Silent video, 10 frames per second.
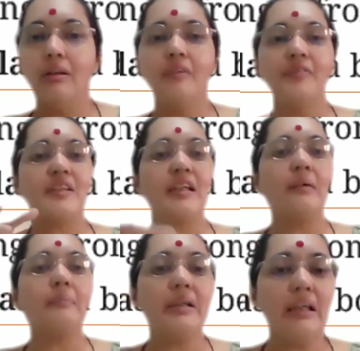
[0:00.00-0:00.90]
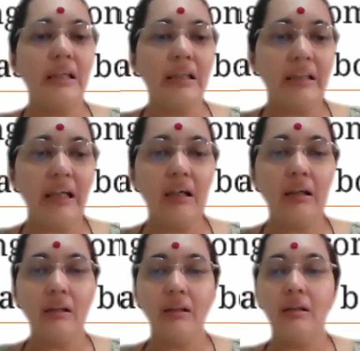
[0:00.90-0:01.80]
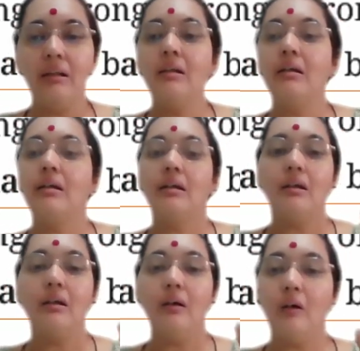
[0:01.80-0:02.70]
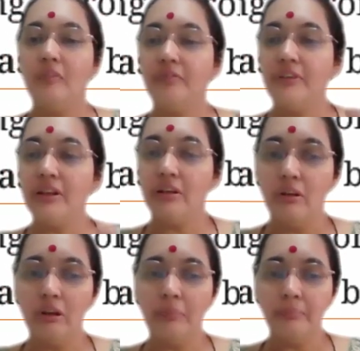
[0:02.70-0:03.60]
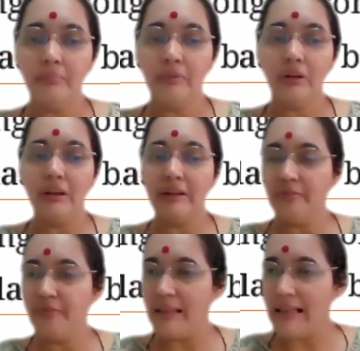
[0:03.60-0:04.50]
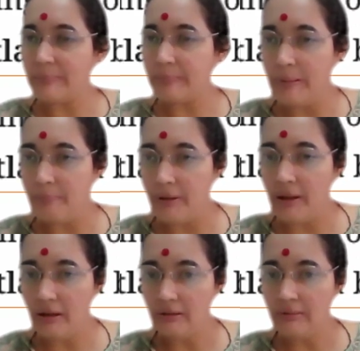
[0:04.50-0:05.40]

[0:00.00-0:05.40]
of some area of the globe on a flat paper,